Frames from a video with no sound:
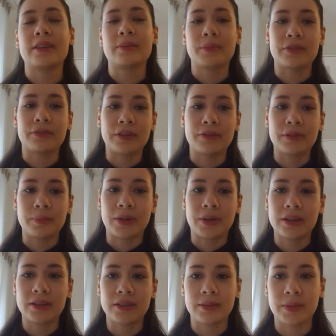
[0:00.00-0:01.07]
think my favorite
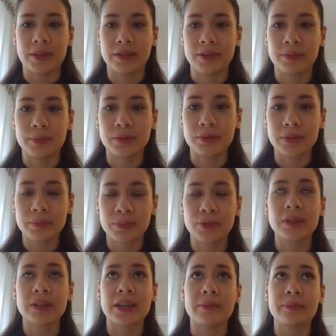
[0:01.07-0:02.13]
part about the
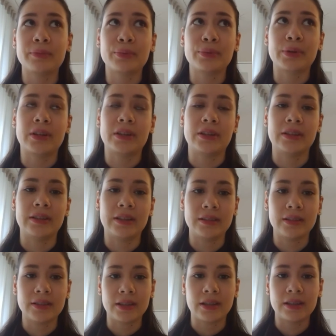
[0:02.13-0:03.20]
bootcamp were the
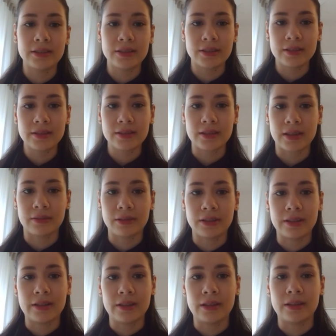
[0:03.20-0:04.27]
data challenges that we
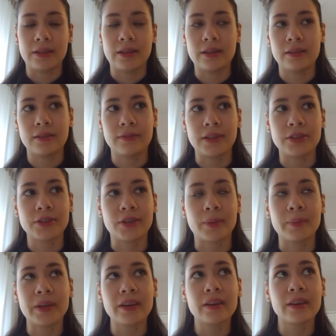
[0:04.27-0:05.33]
did at the end of each
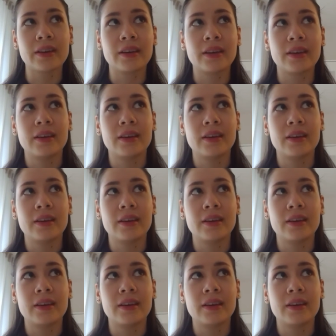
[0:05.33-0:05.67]
topic.